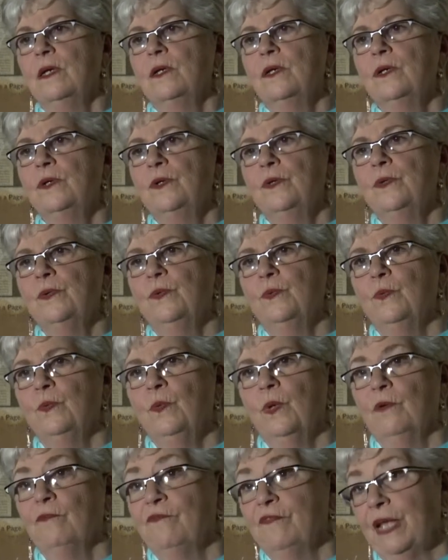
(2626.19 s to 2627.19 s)
who
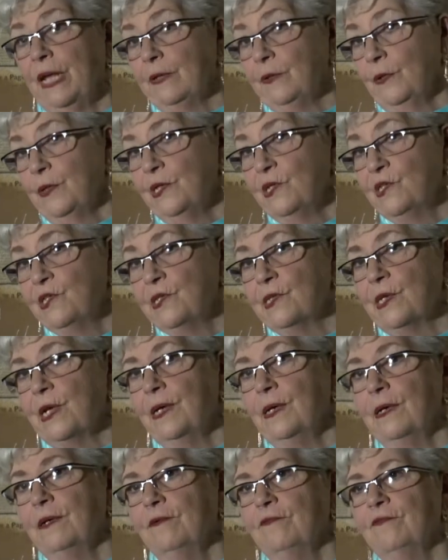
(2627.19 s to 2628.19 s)
were veterans
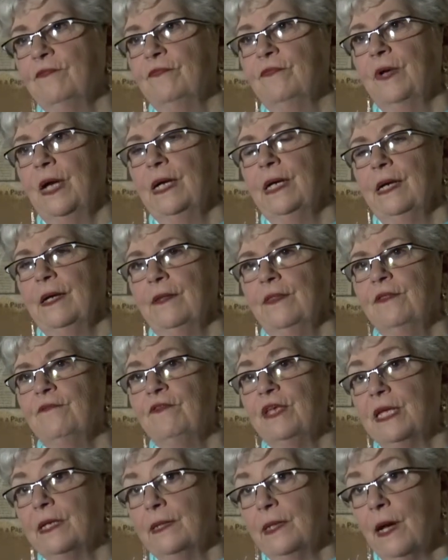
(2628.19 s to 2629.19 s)
of uh, the
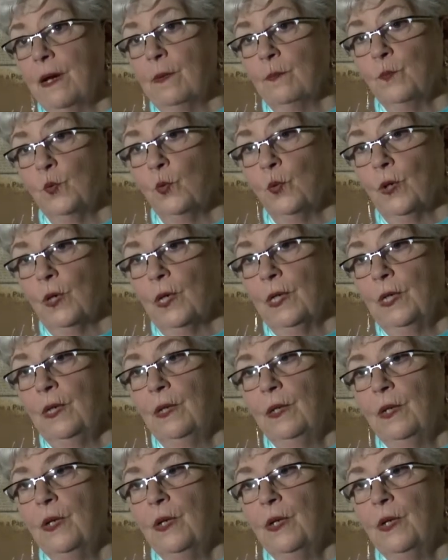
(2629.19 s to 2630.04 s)
Vietnam War